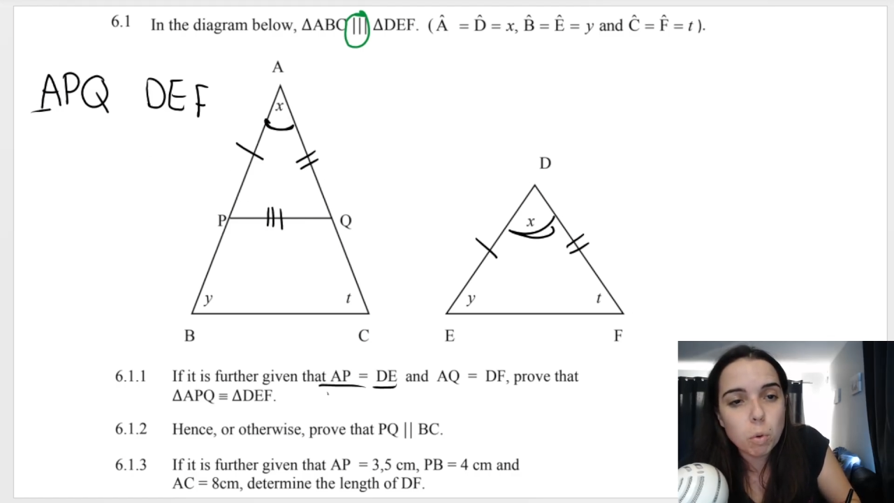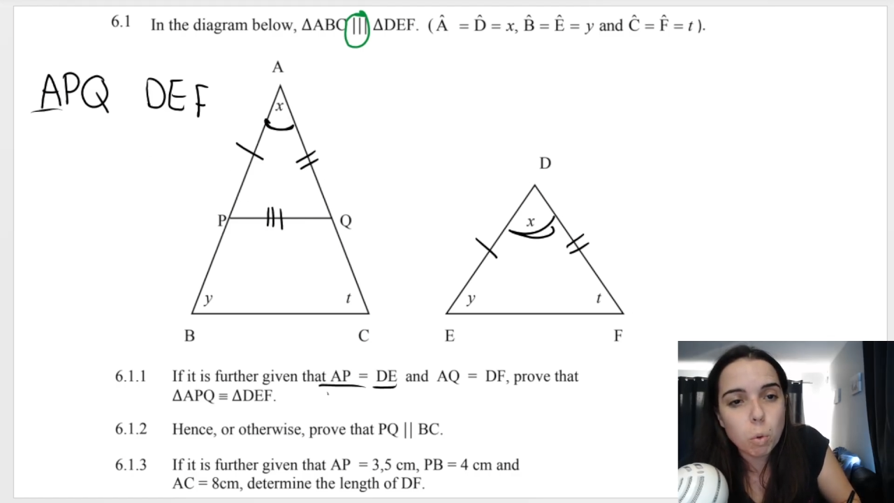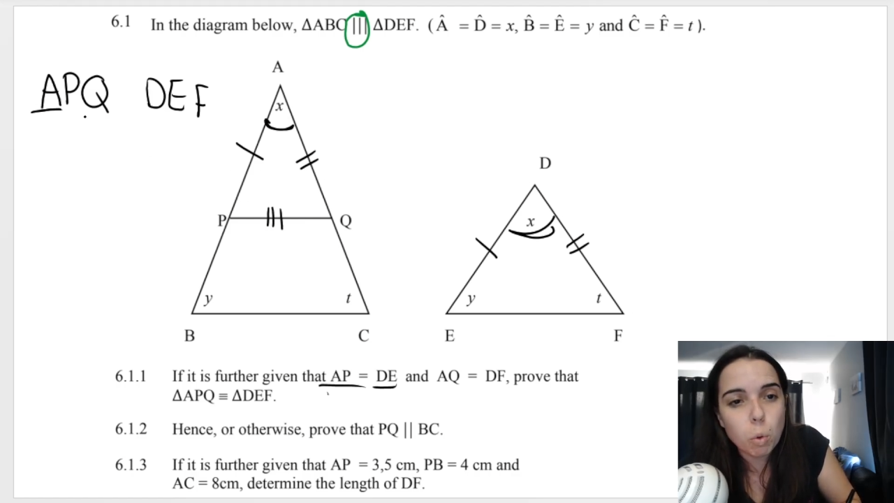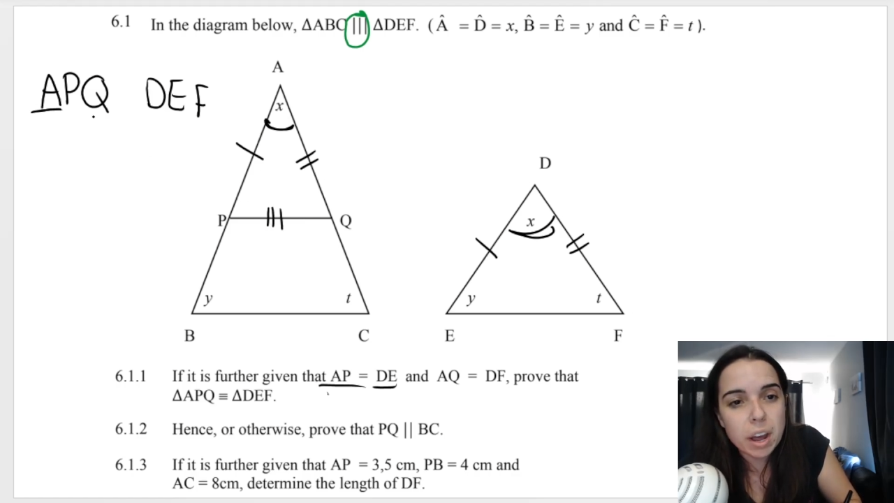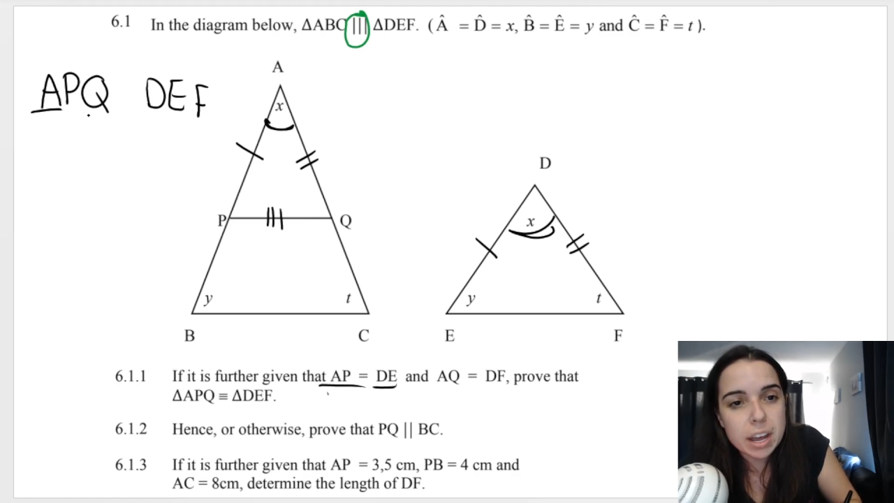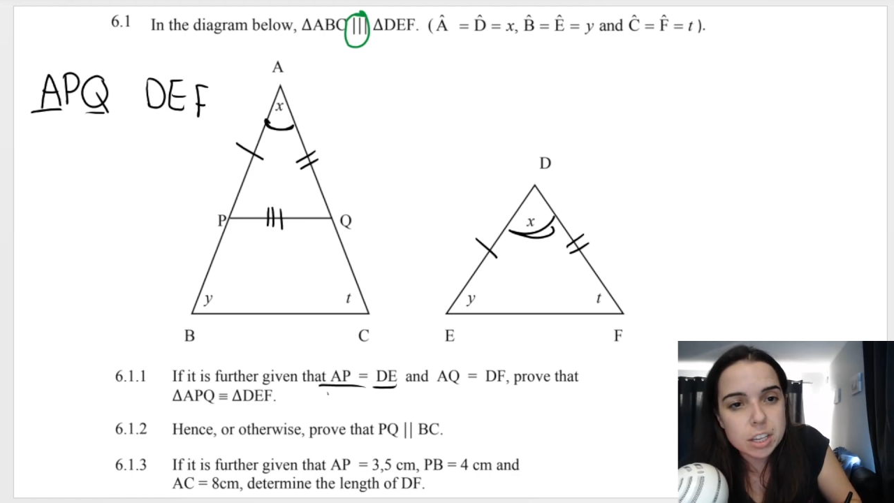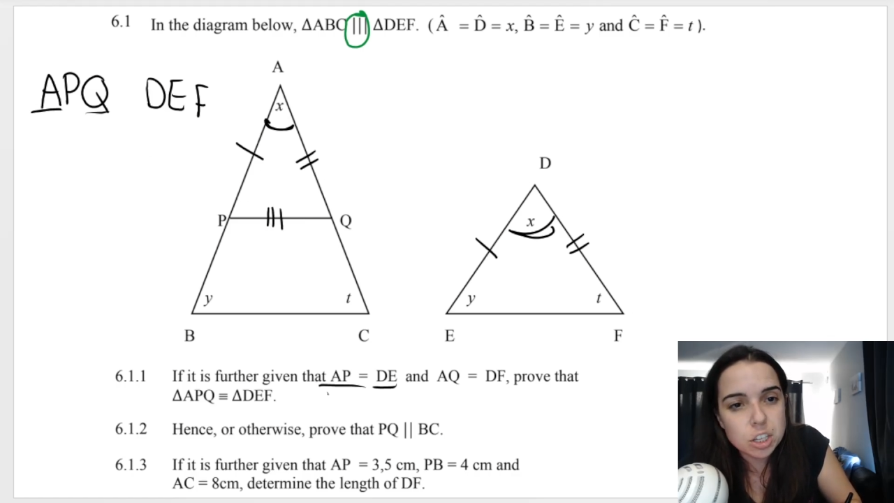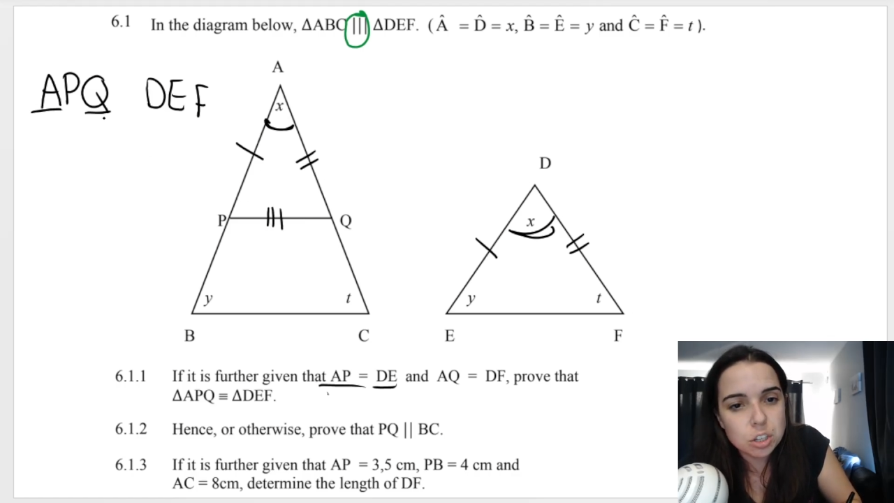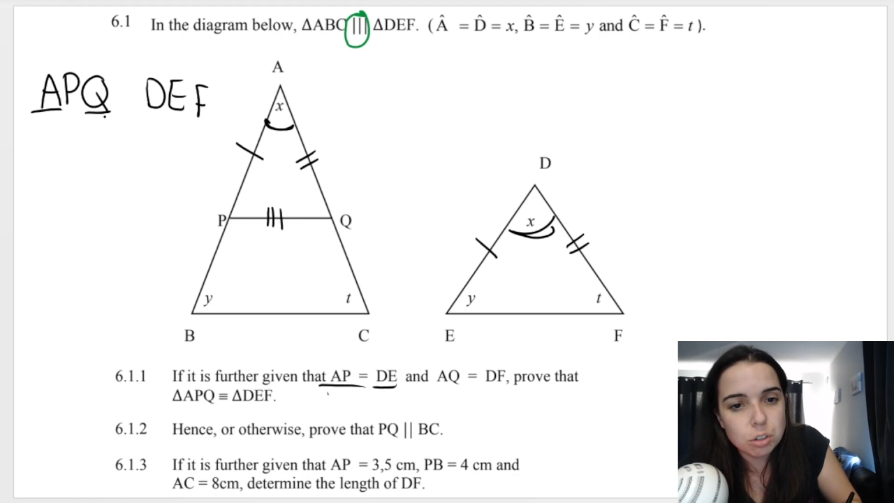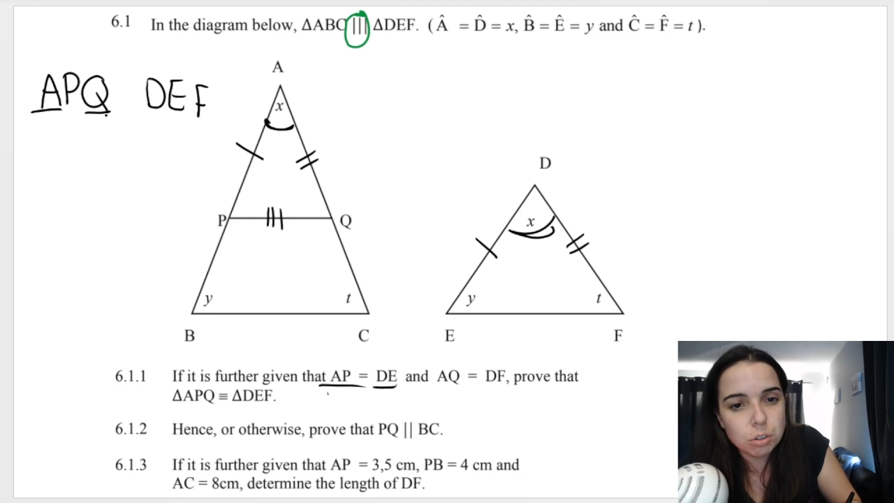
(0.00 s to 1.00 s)
or
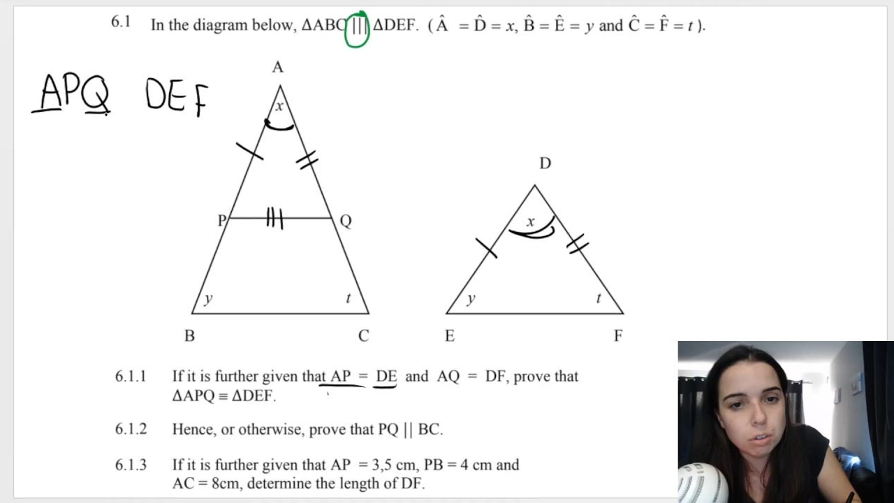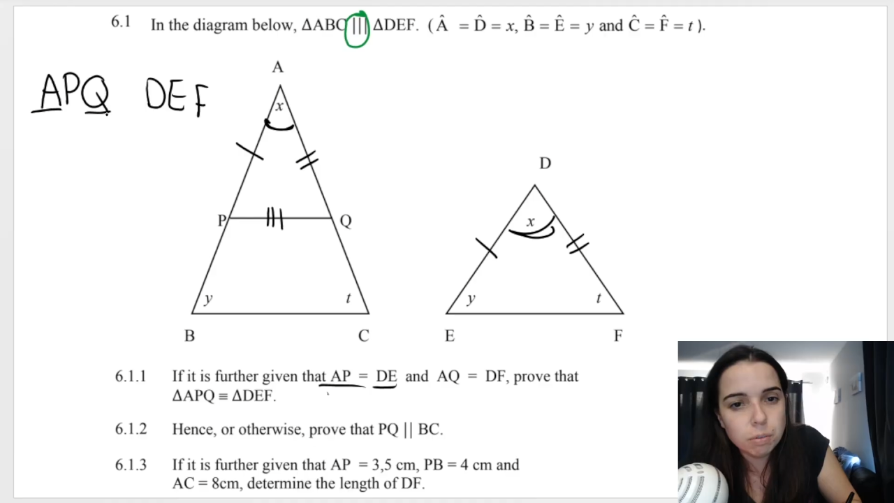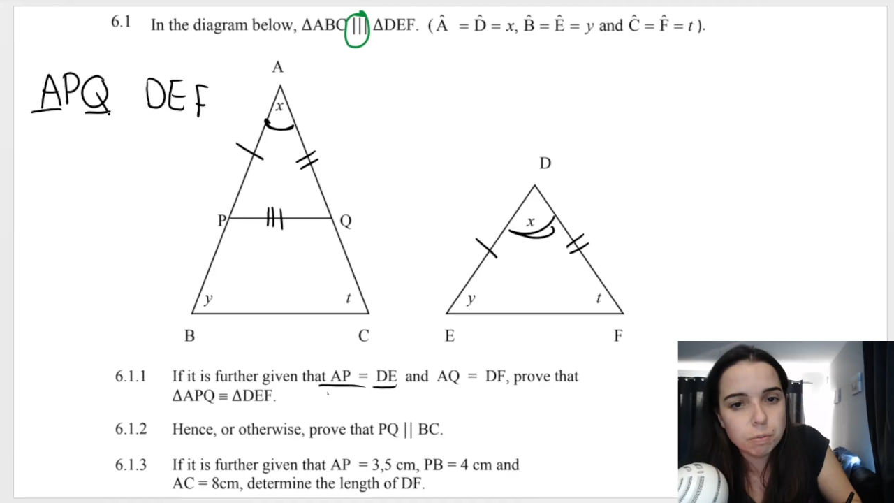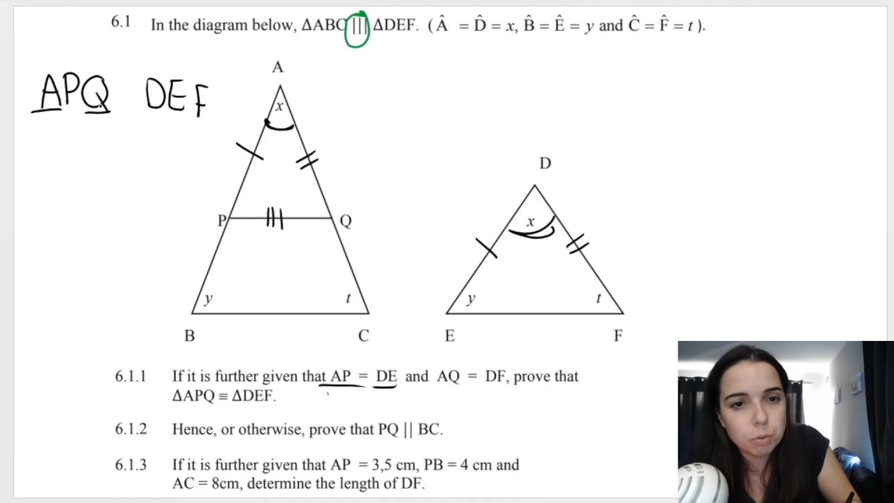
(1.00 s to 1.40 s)
AQ,